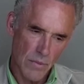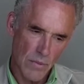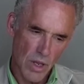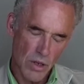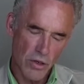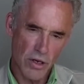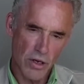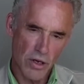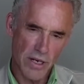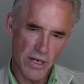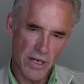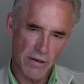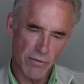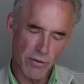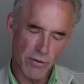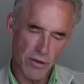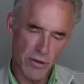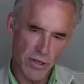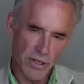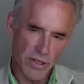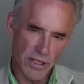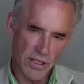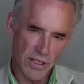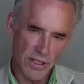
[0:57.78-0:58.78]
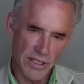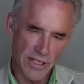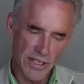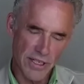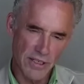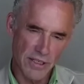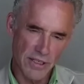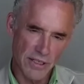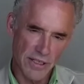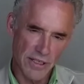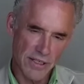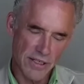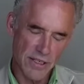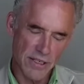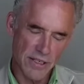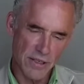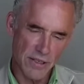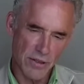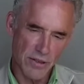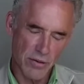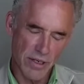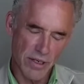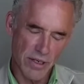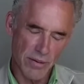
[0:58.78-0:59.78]
Not everything legal
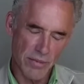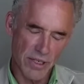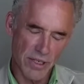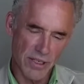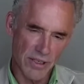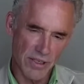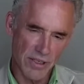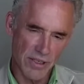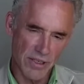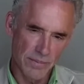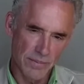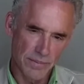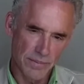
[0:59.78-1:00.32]
isn't criminal.